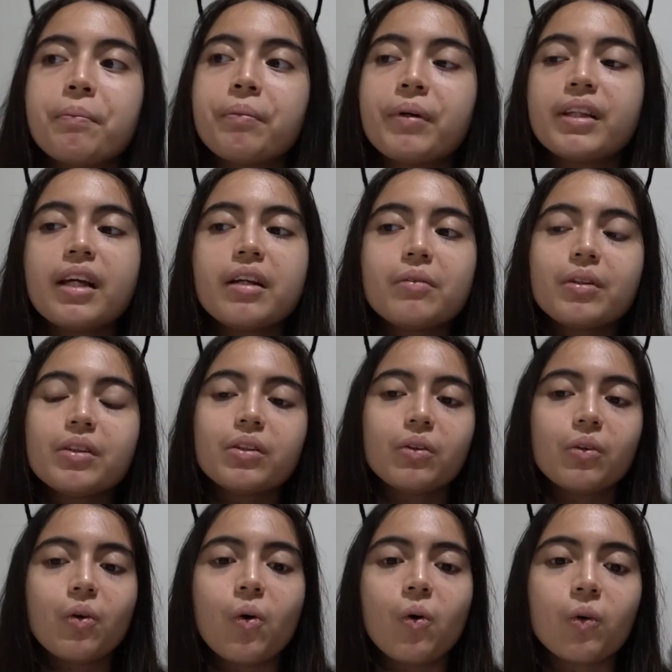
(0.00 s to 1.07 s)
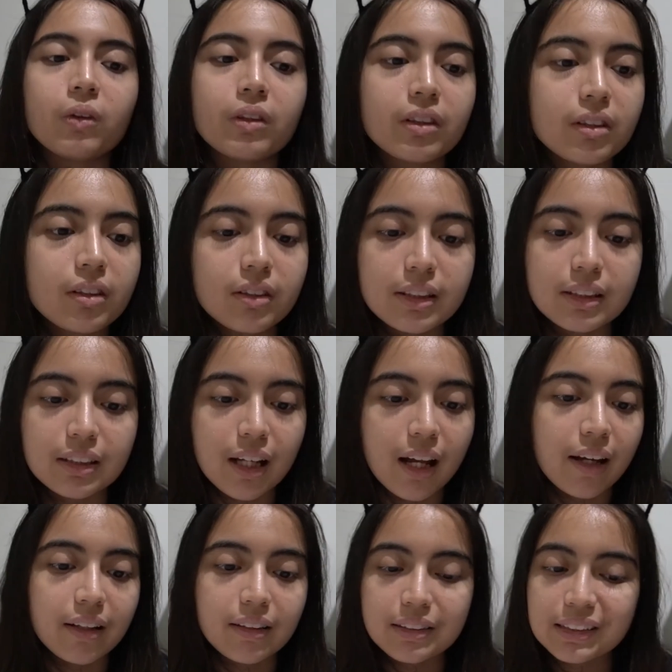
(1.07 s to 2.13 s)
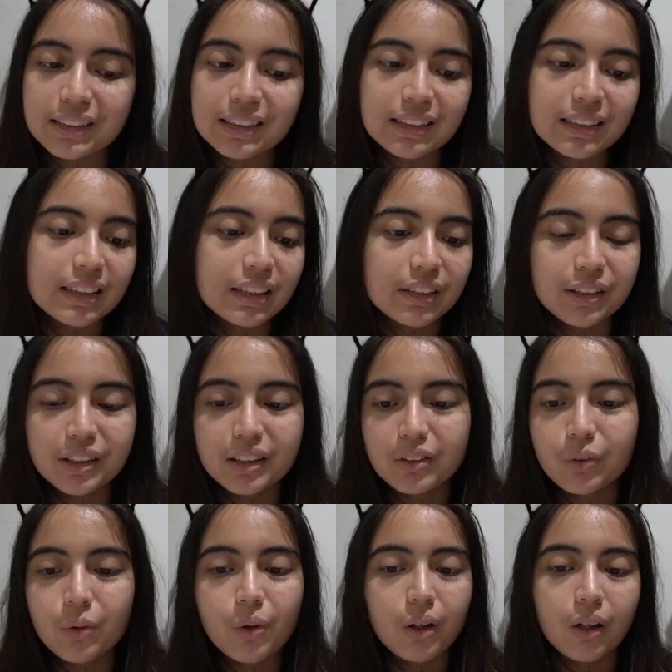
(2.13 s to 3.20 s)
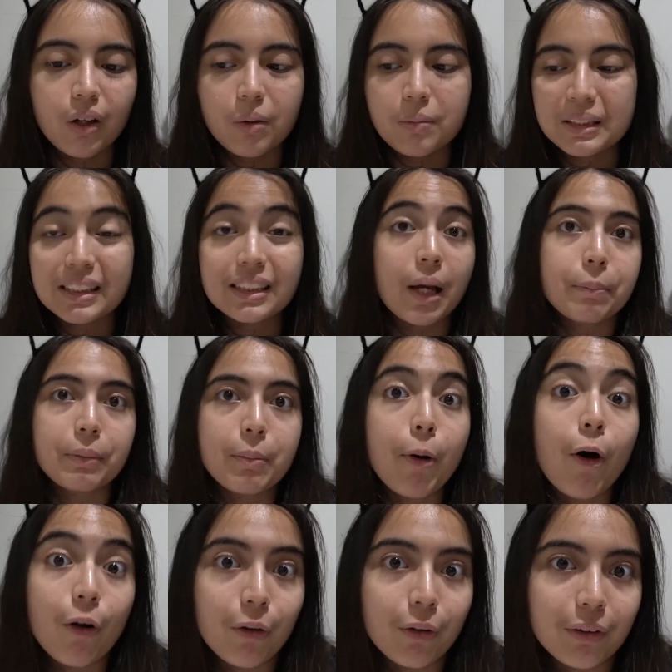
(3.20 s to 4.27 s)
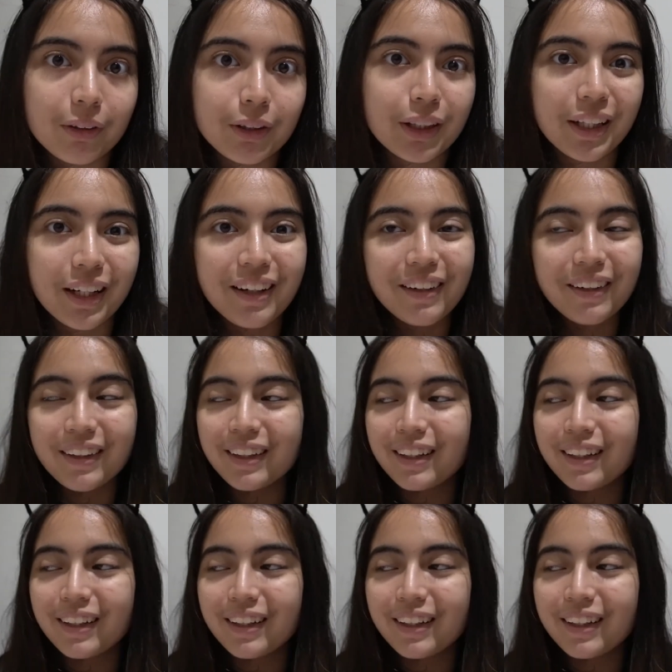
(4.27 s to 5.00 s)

But then when you grow older, it's like you just grow a lot more skeptical, you know?